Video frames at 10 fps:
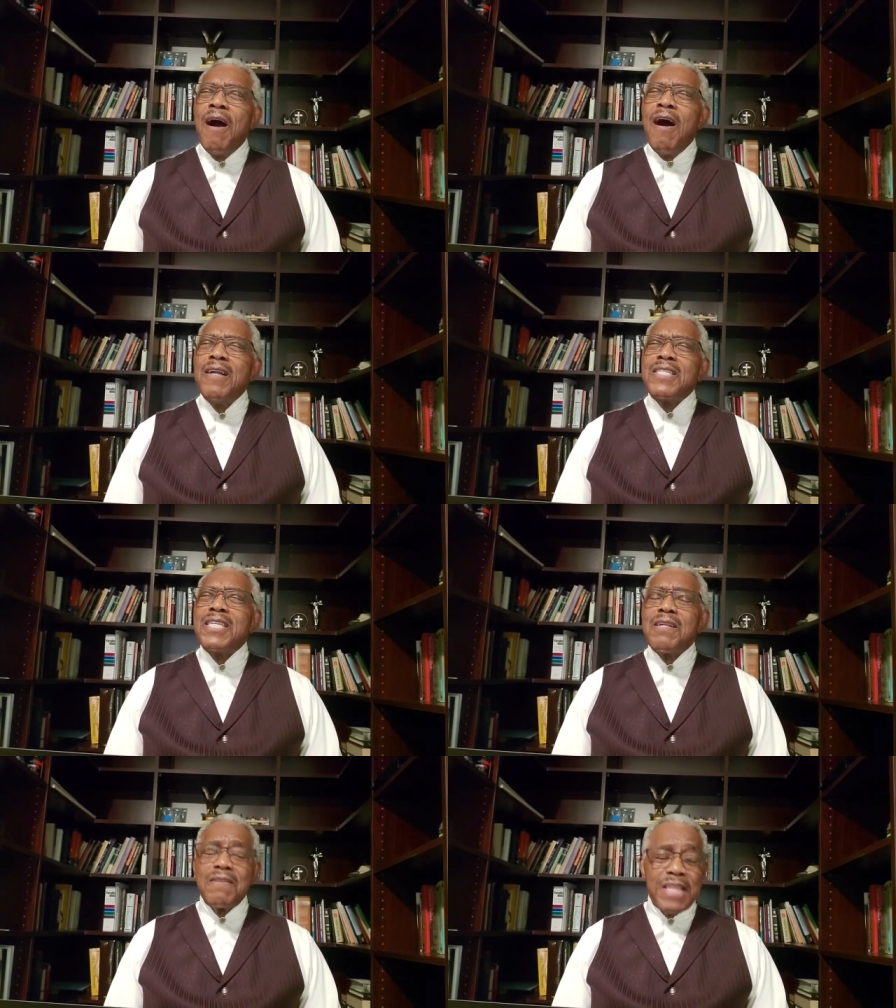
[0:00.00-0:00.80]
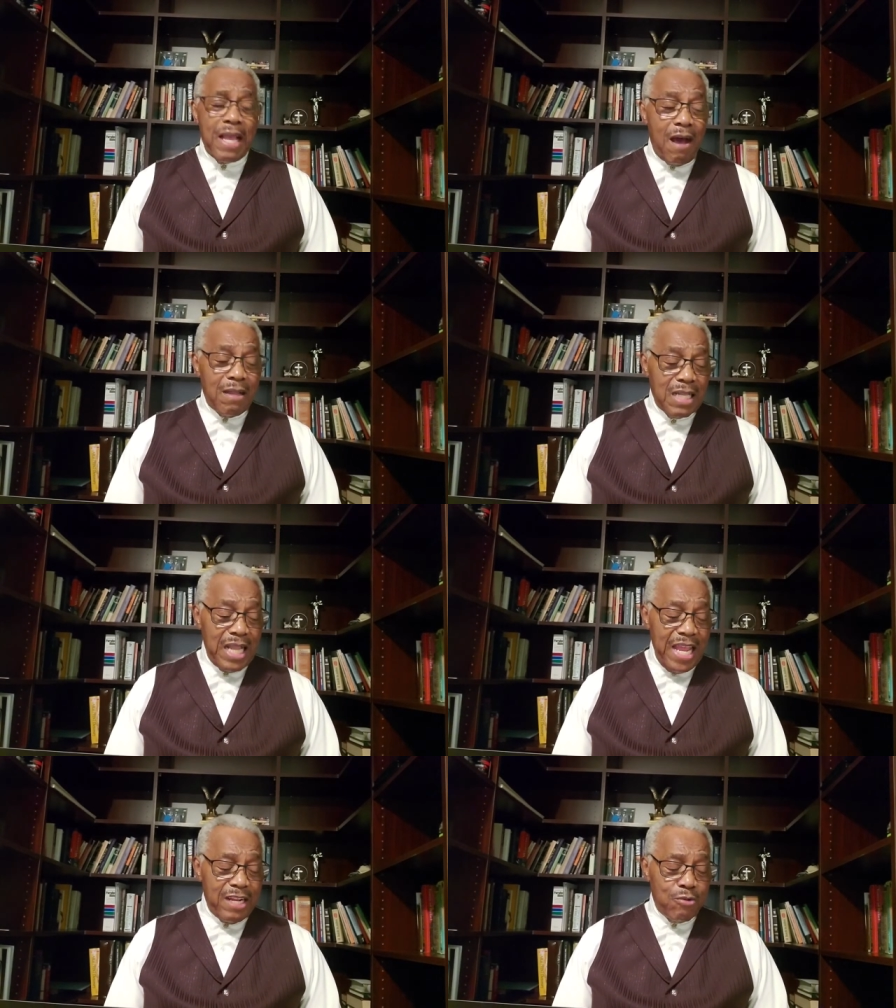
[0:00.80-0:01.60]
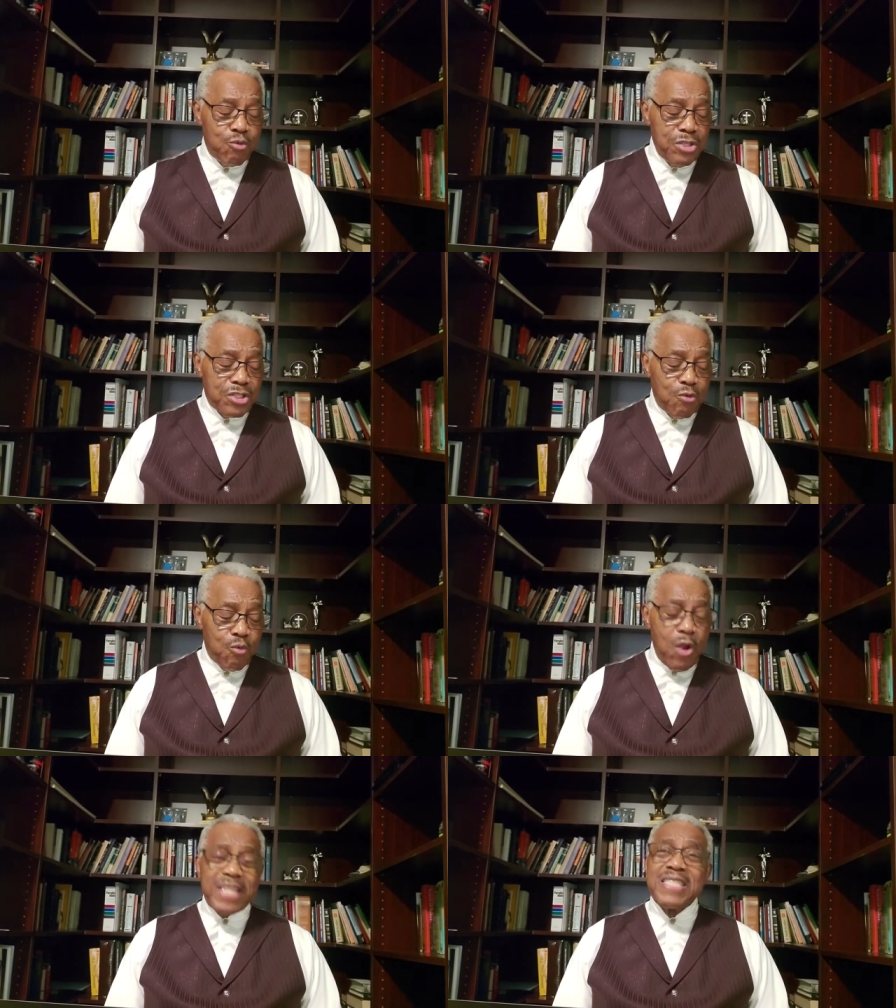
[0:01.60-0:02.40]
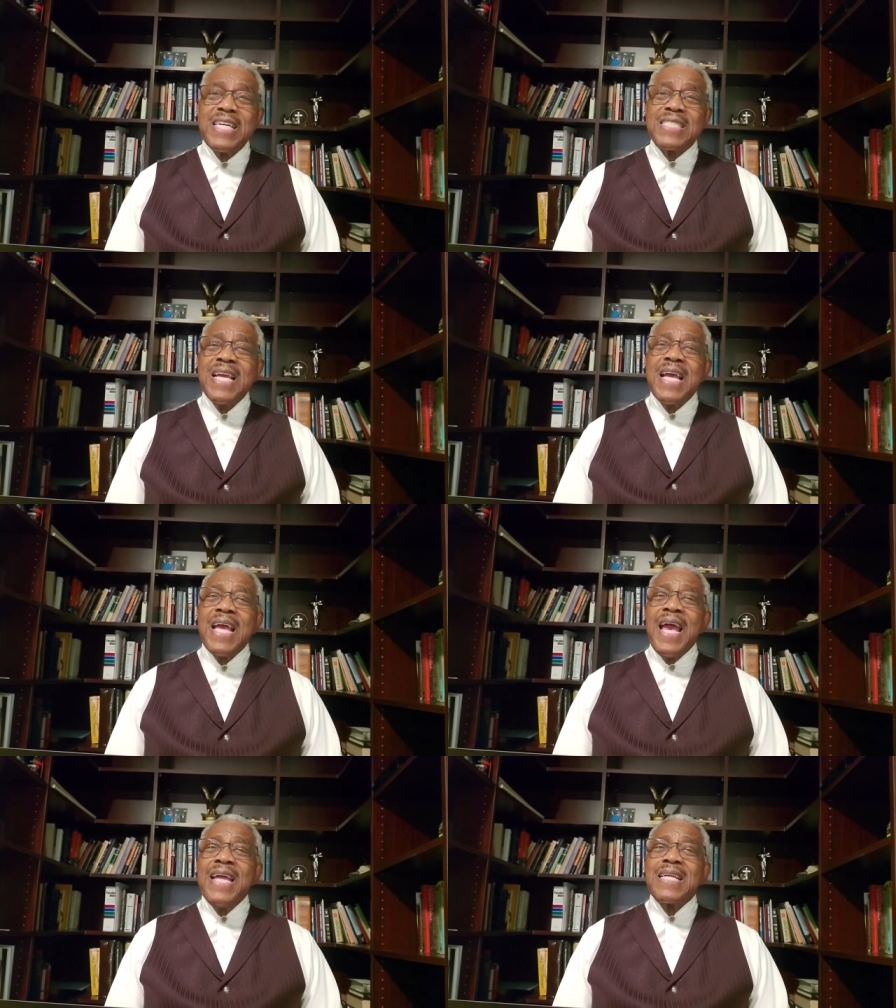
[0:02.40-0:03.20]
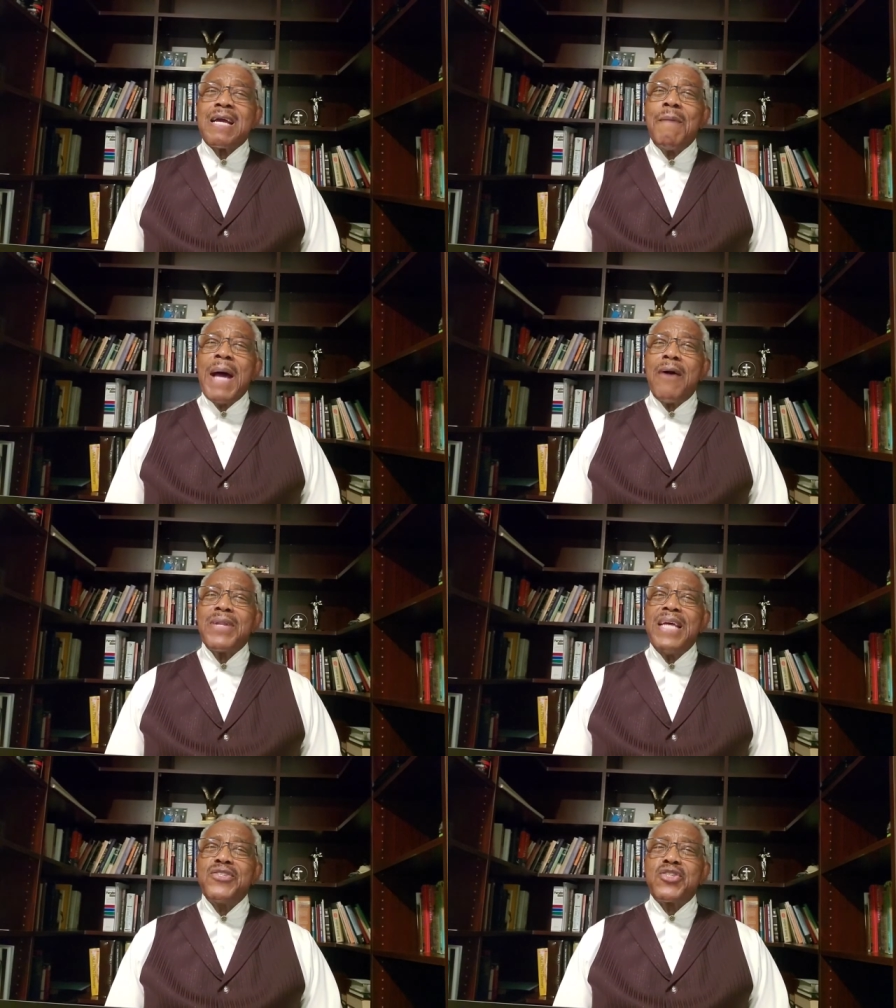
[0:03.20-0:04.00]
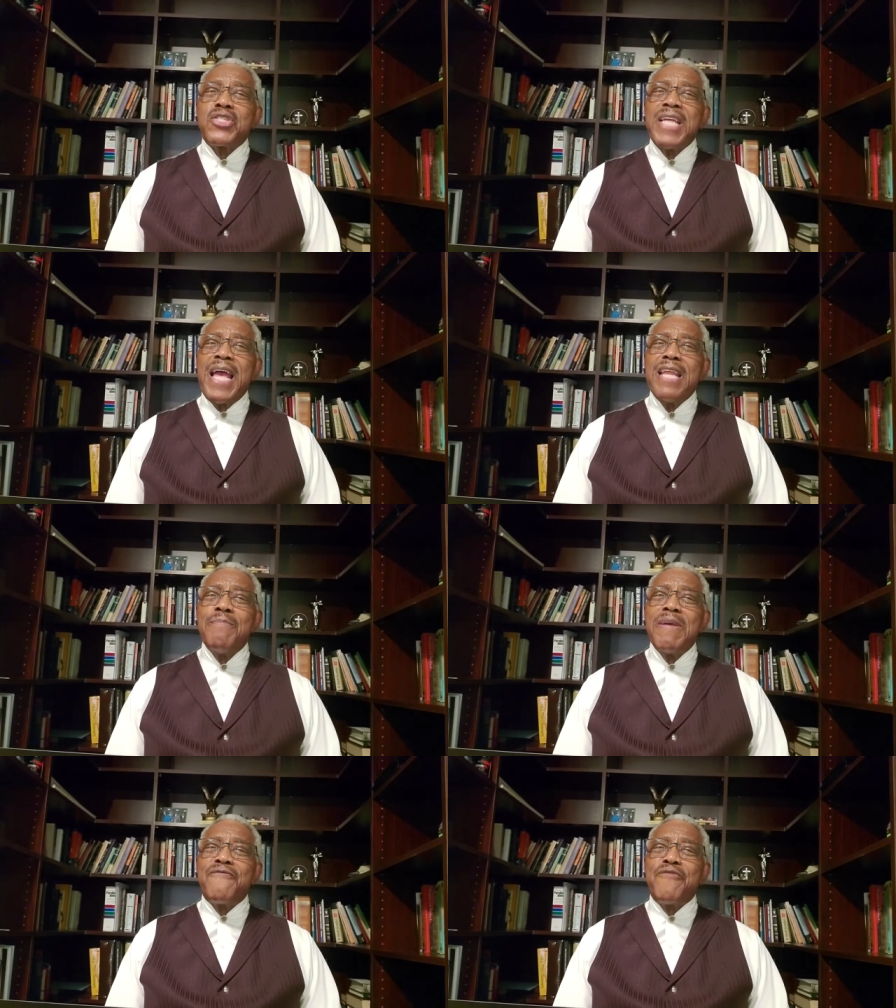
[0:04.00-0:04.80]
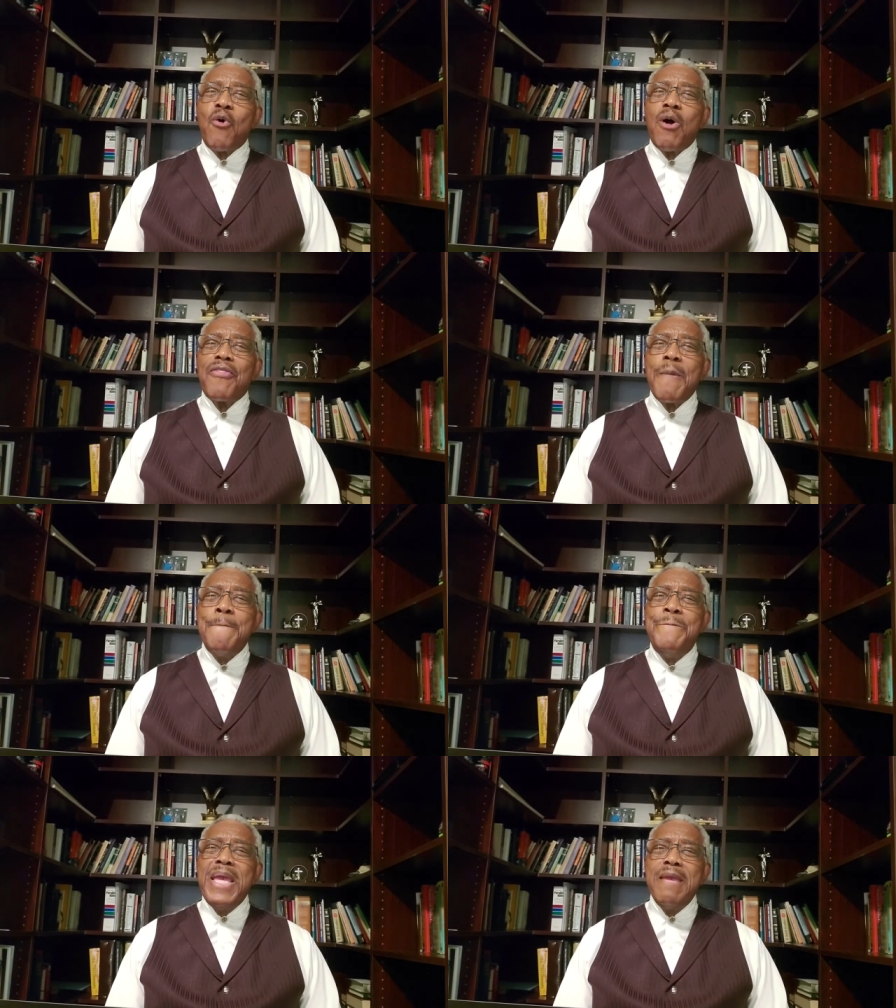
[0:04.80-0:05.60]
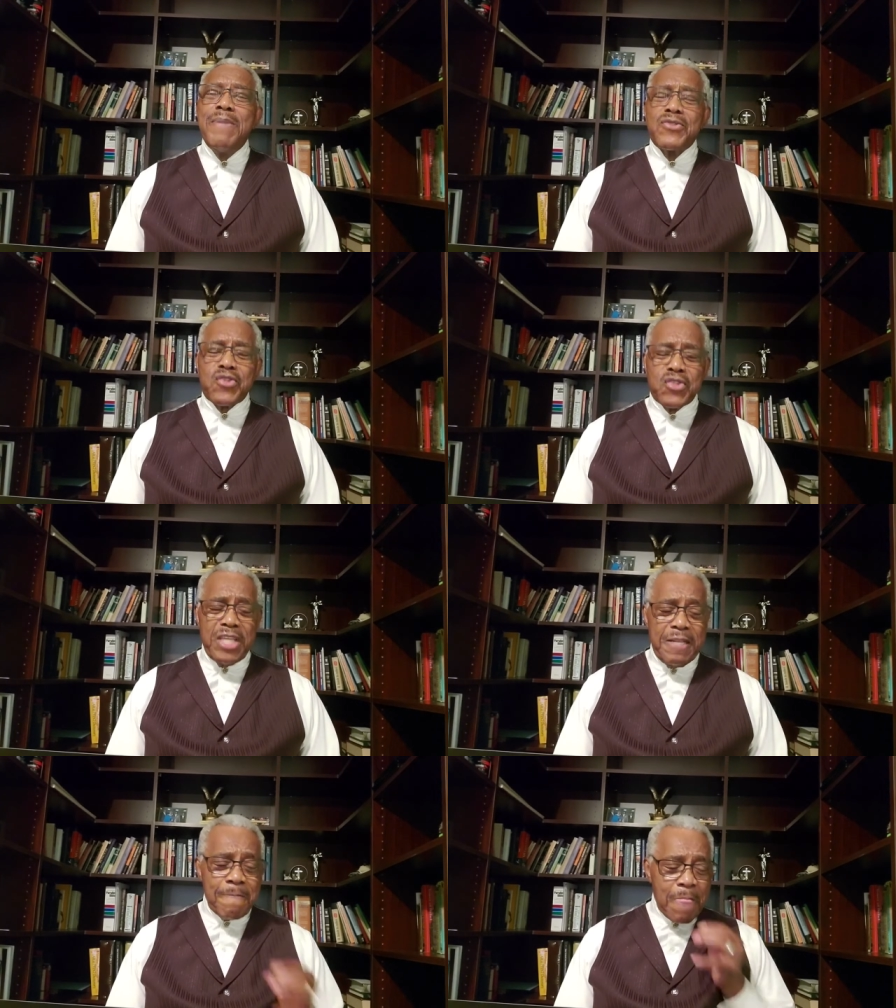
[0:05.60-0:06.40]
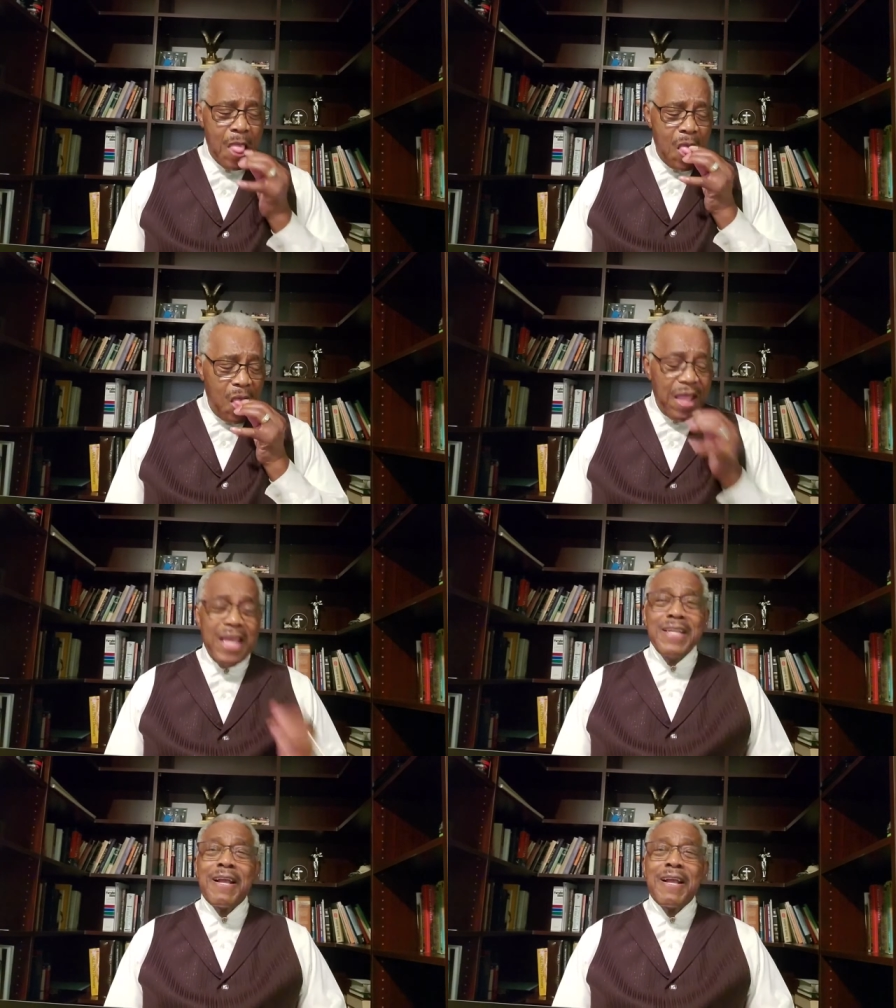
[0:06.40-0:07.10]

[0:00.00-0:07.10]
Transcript: until they are later resurrected and come out and stand before the Bema seat in